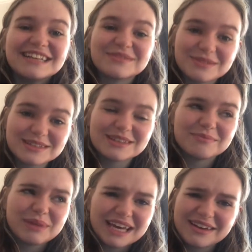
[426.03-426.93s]
he's also the
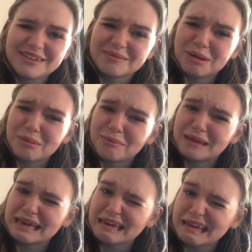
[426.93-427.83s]
baker in Mamma
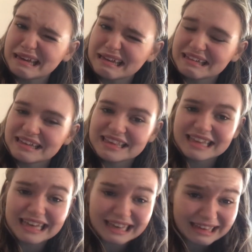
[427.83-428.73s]
Mia, I
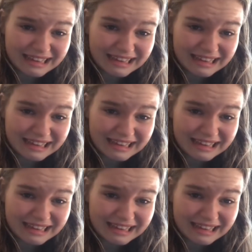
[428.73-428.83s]
think.